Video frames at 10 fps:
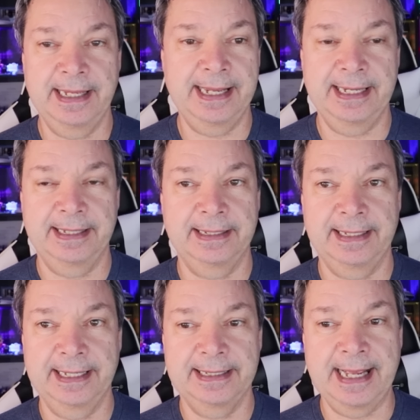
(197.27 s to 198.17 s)
anything
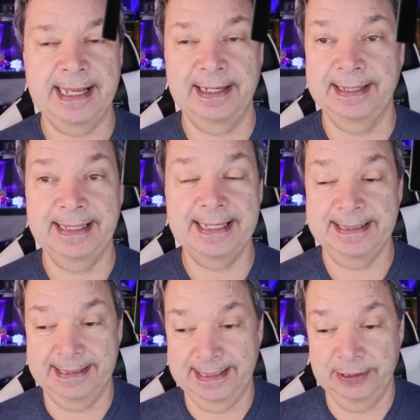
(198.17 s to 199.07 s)
like that unless
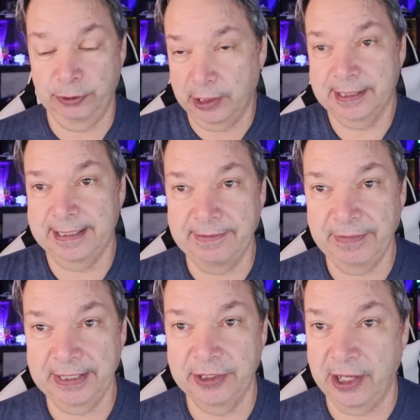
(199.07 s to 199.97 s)
it's a drug
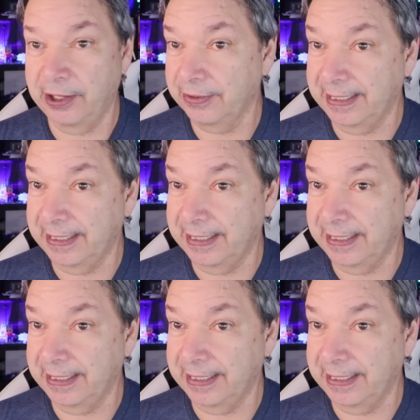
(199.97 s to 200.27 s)
sniffing dog